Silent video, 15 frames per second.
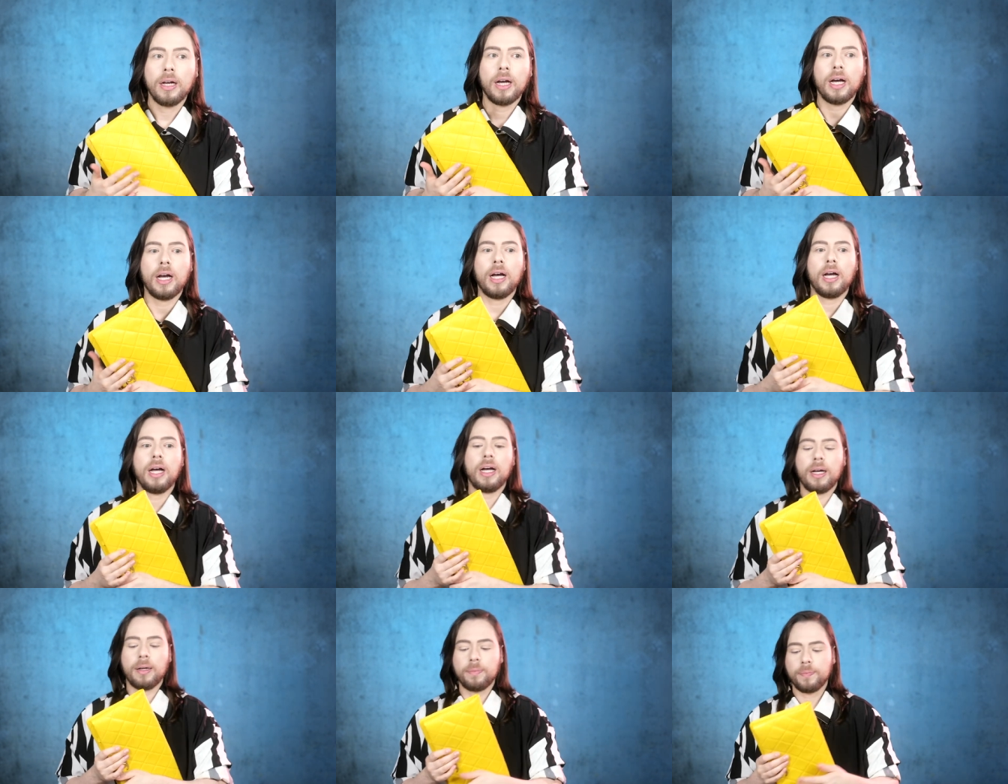
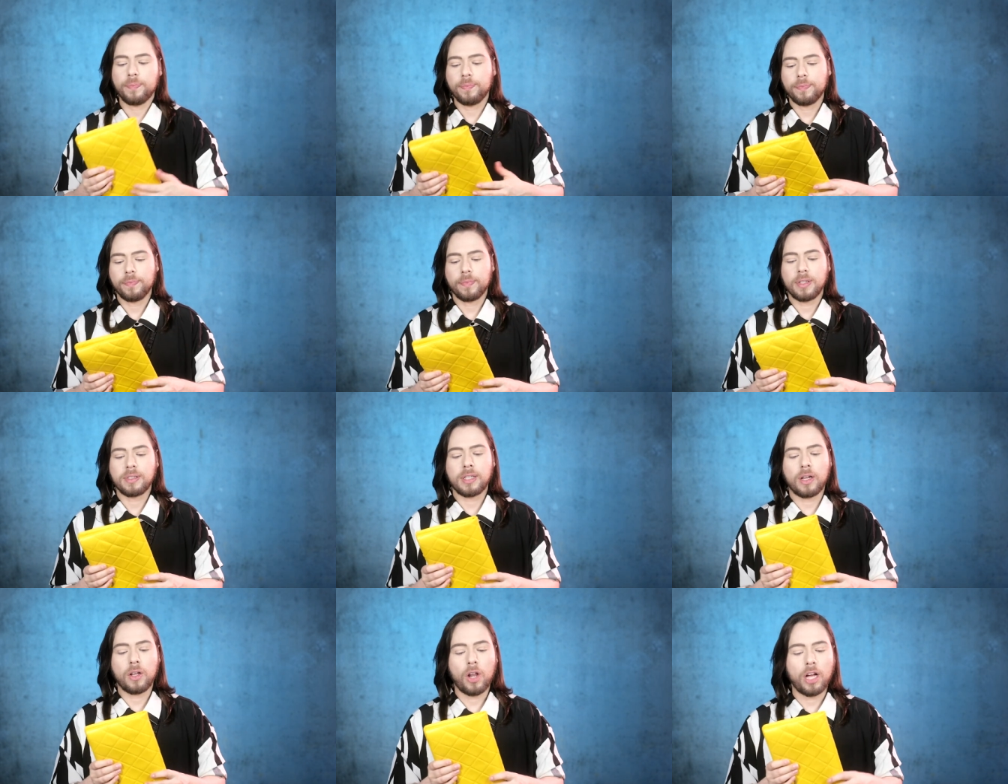Um,
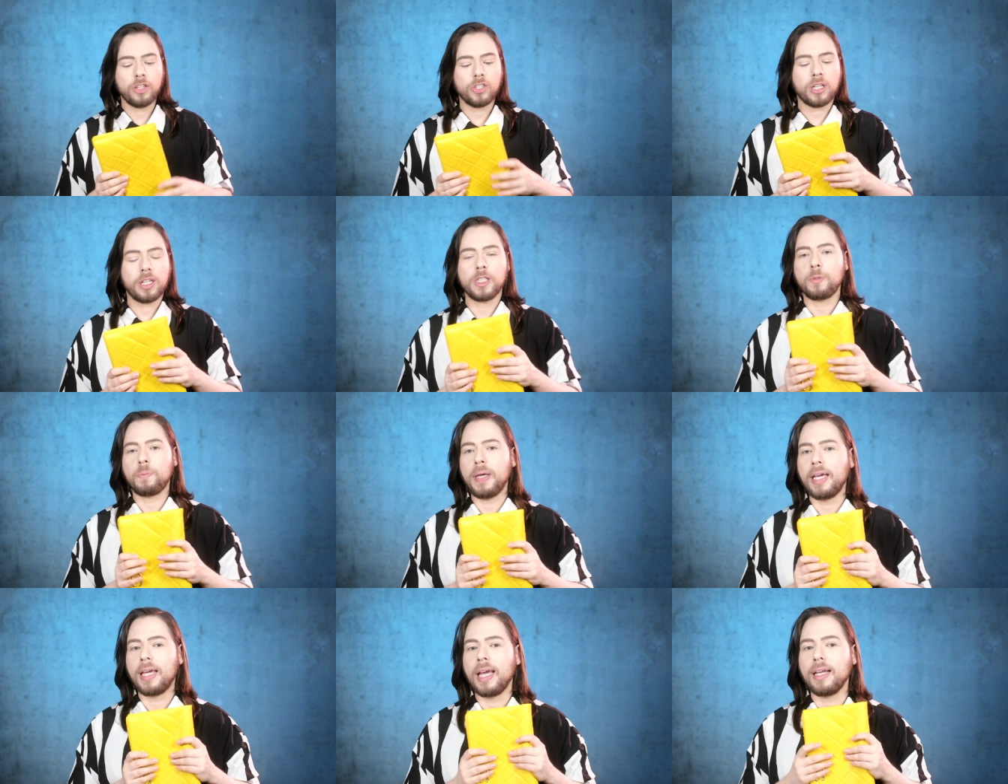Psychologically
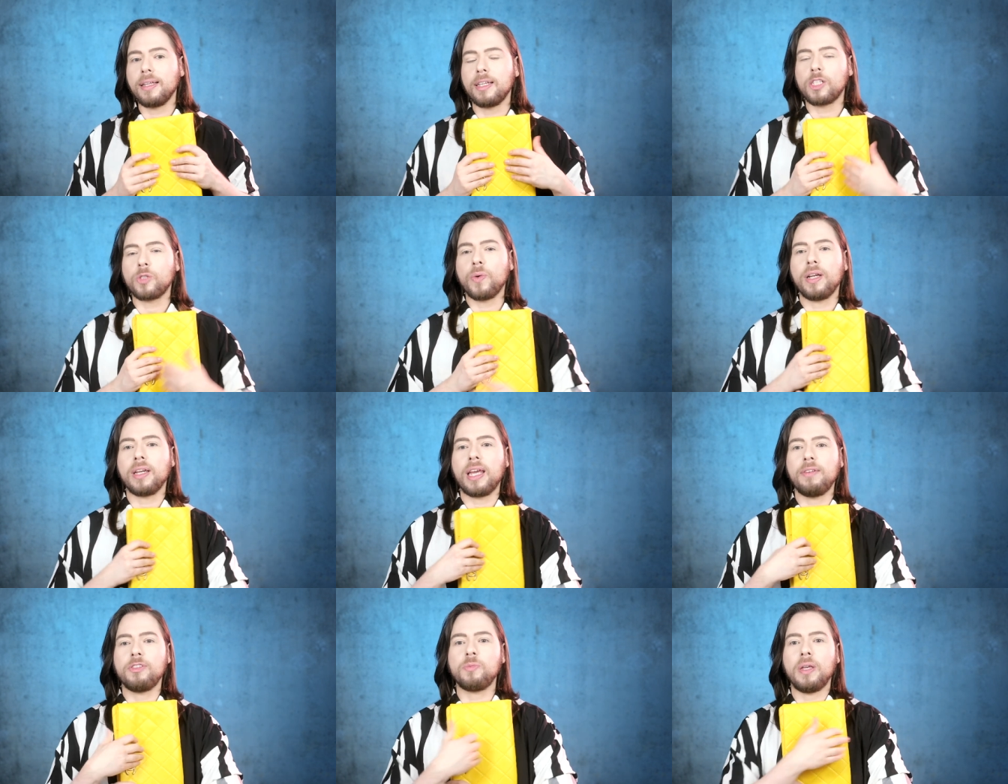speaking, this one
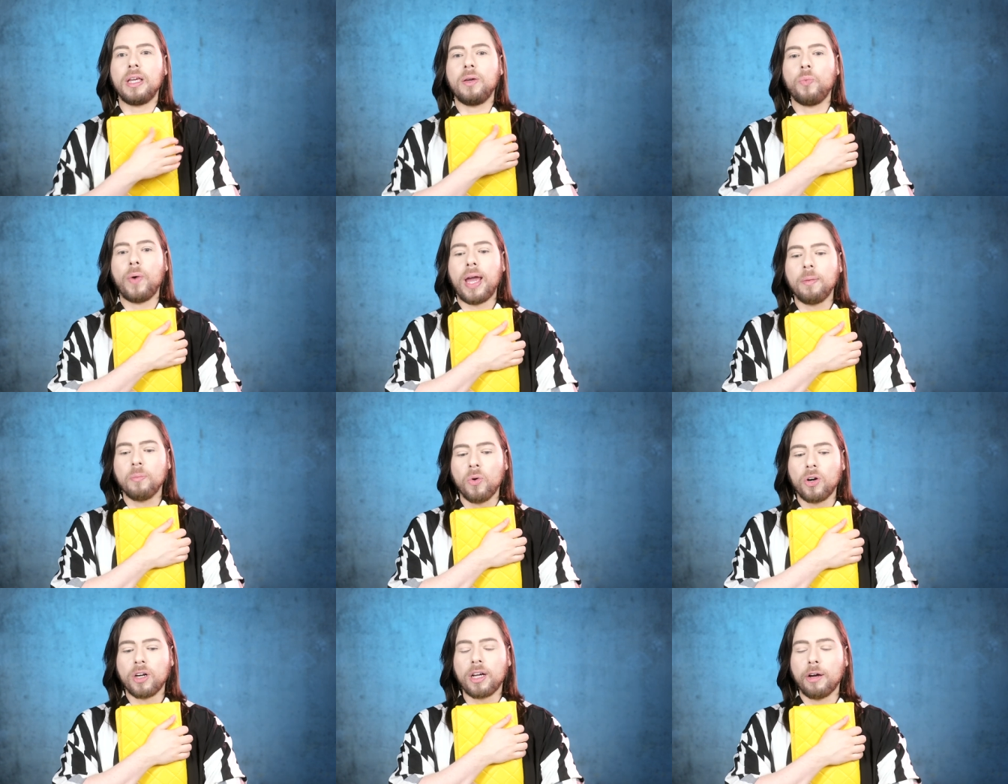gives me way
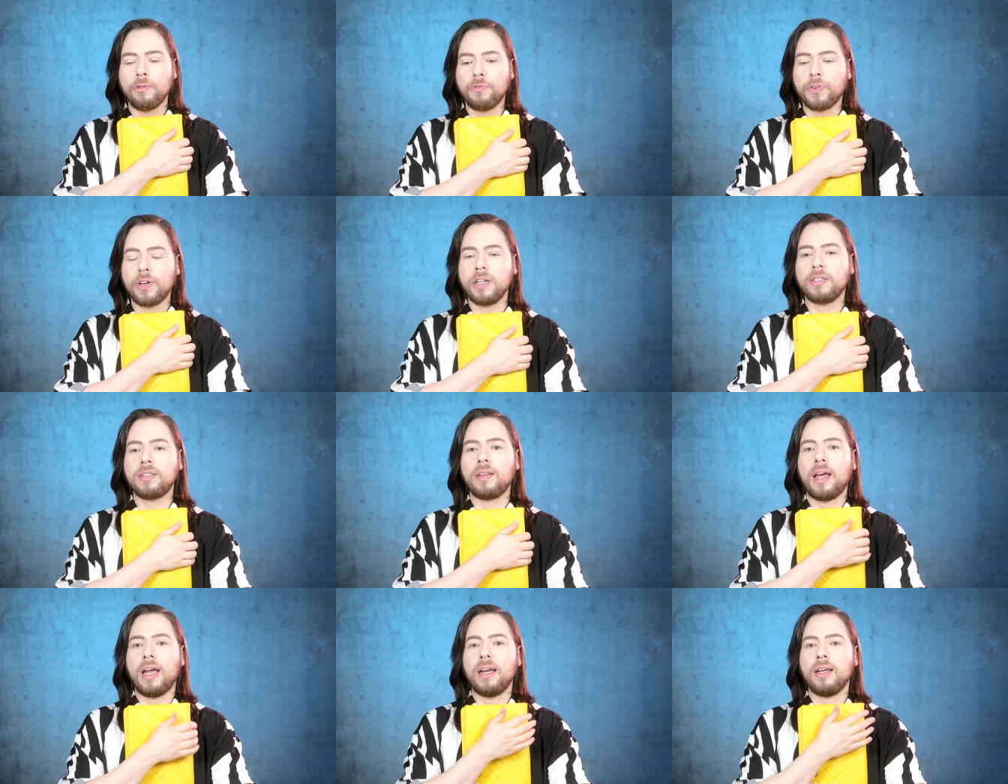more comfort
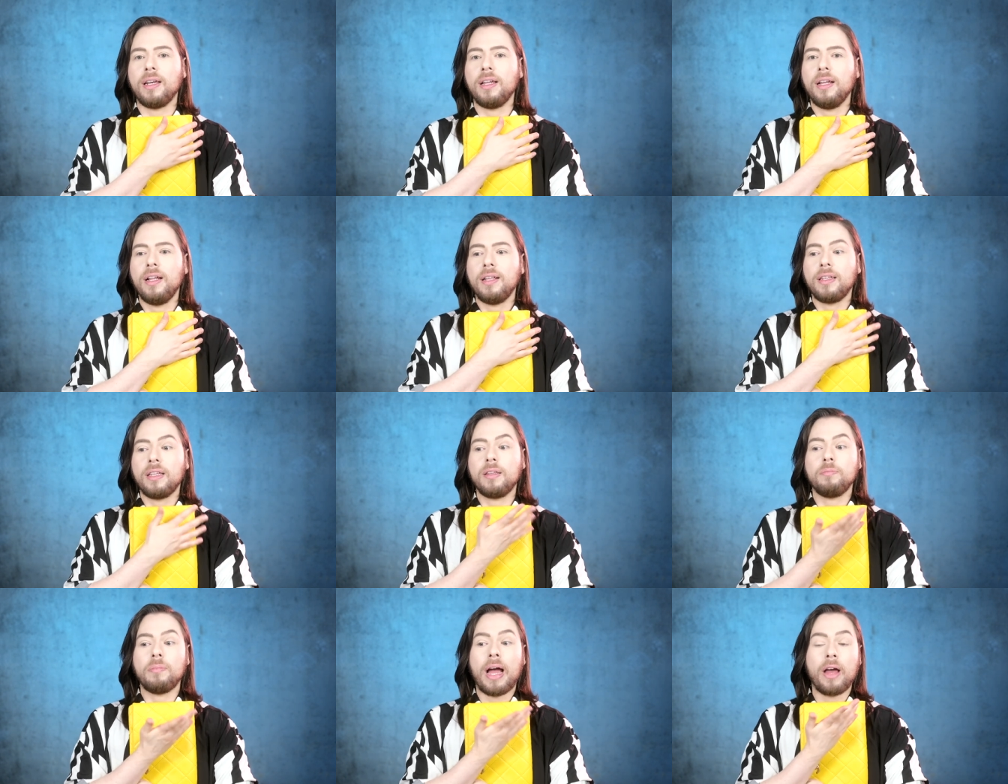than,
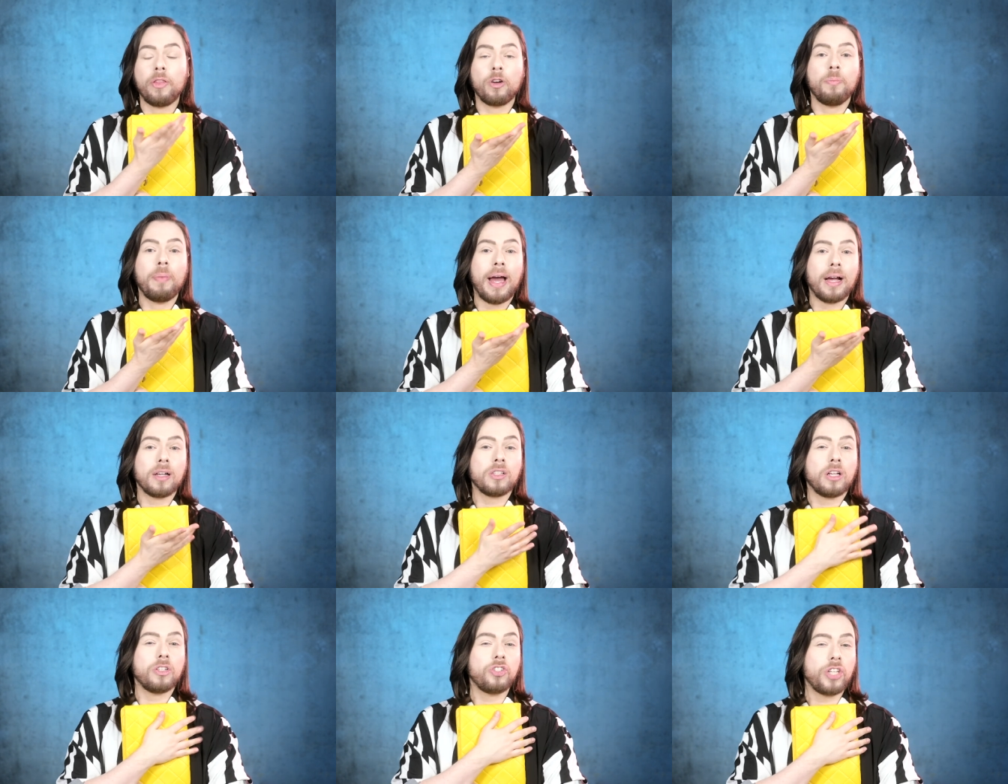than my other
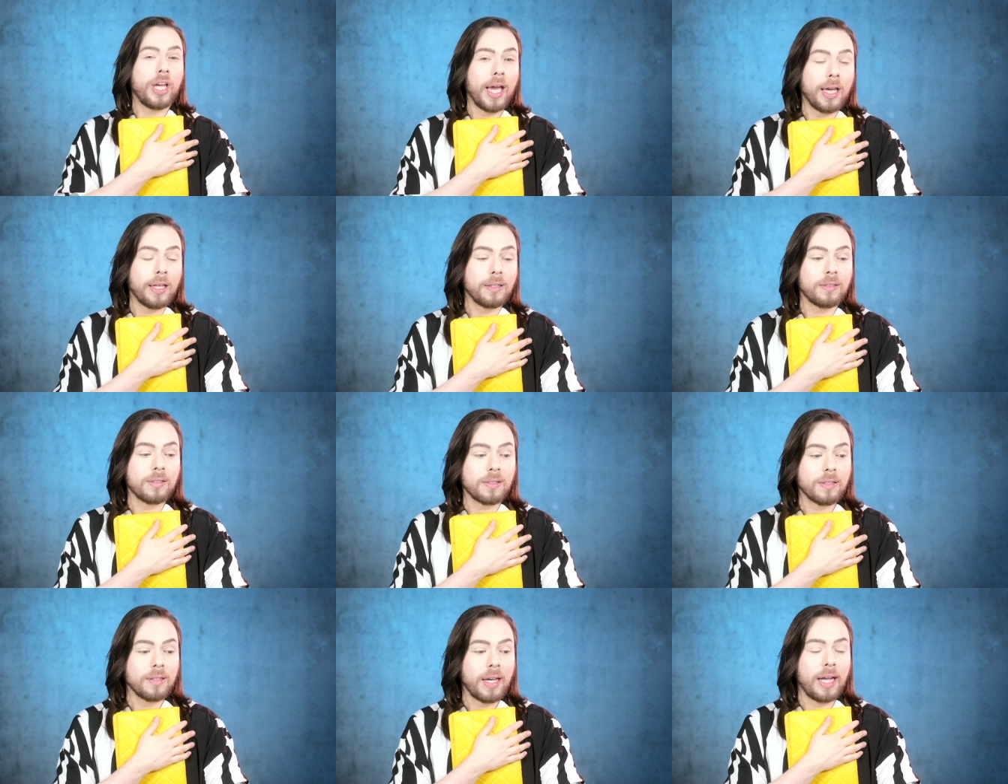bags on
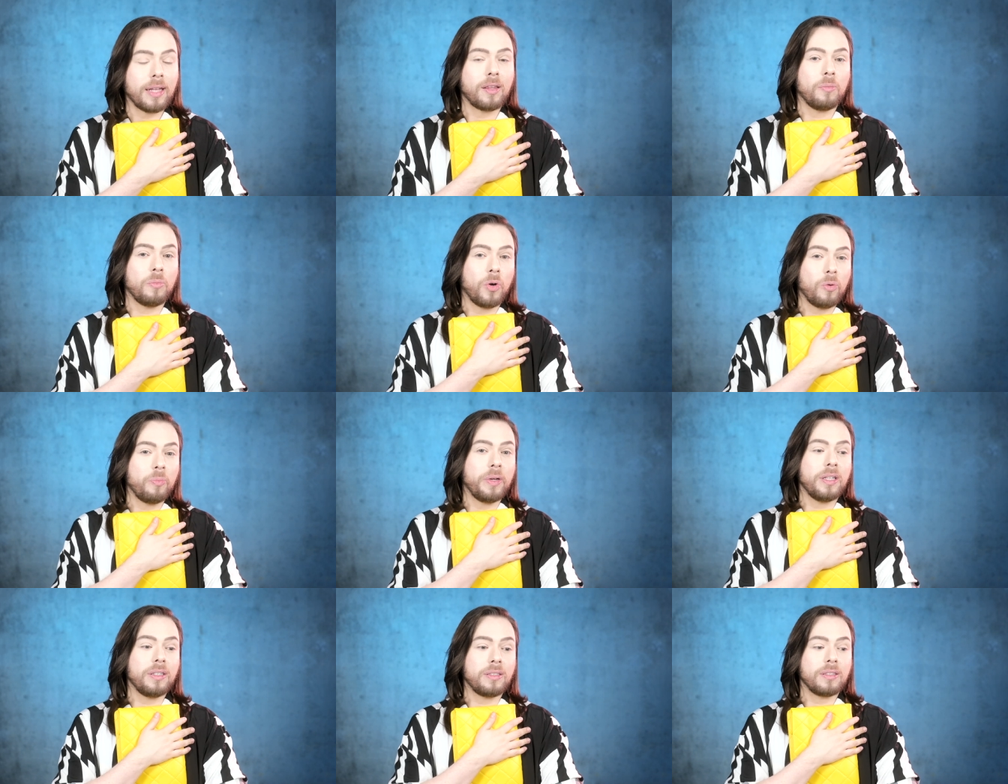chains at the
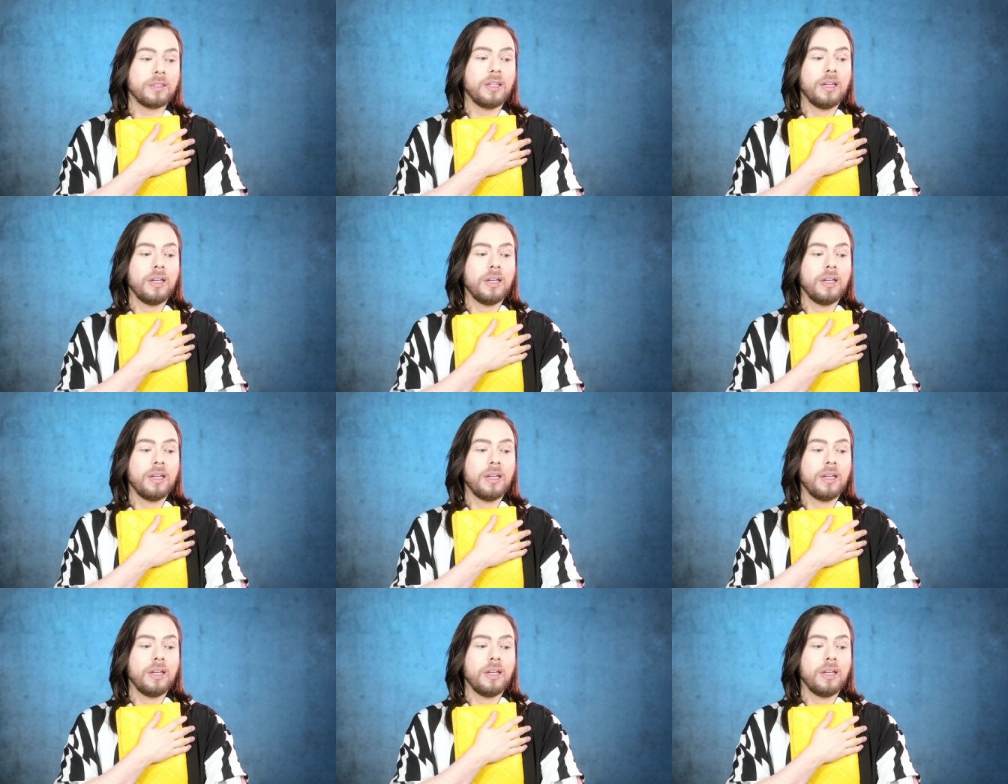moment.